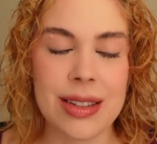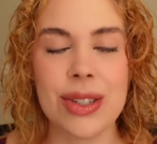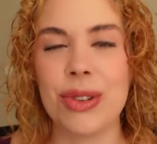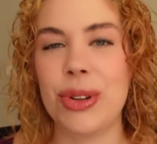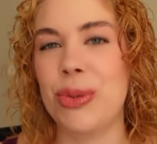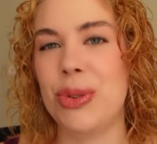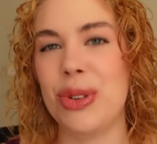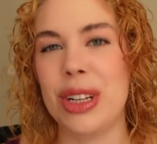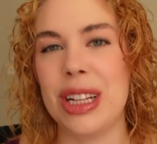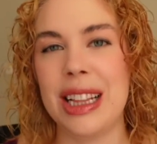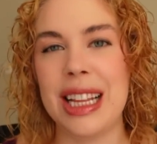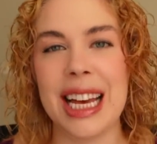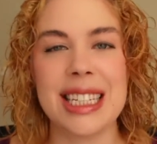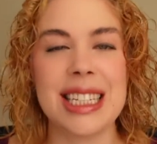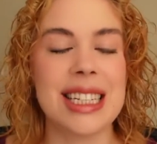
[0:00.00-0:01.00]
So it'll
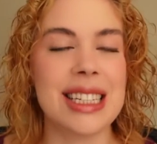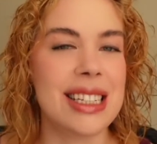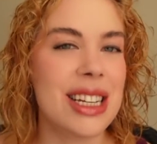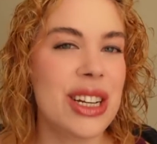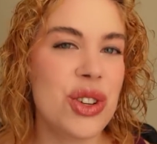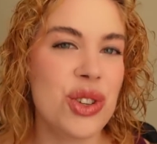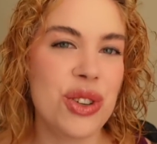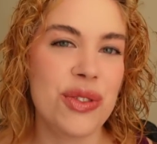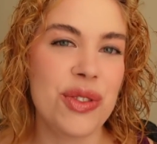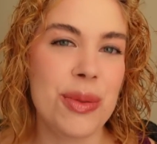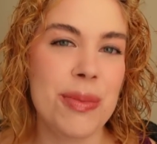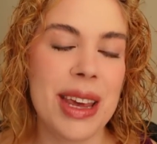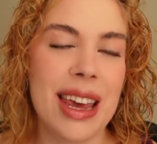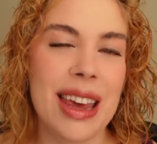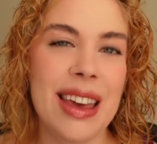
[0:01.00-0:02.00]
collect a signature for
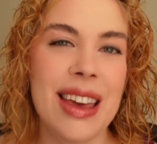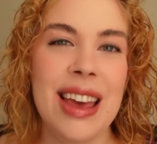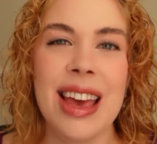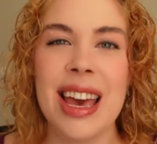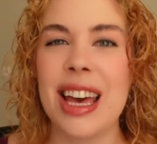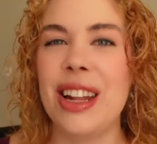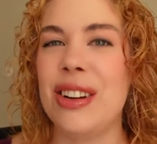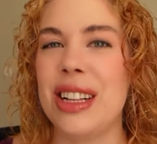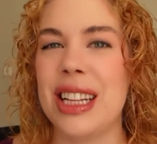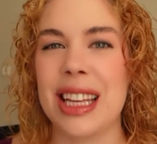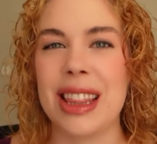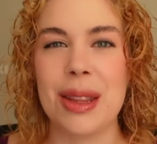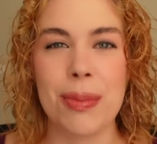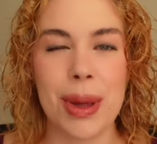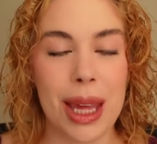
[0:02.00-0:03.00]
me, it'll
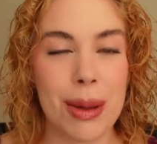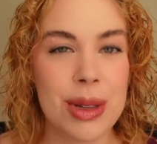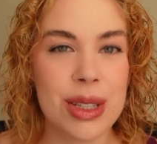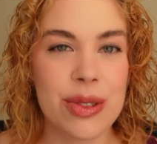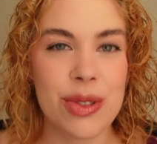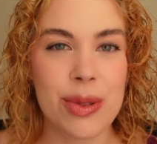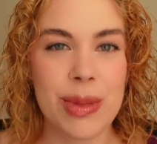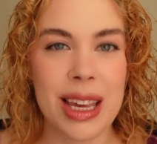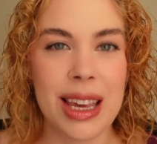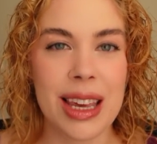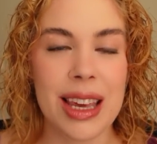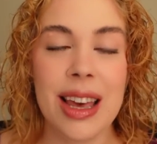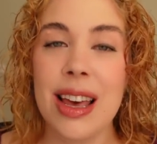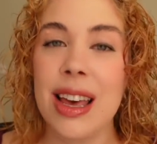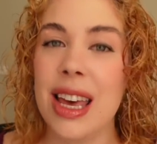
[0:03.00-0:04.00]
collect the payments for me.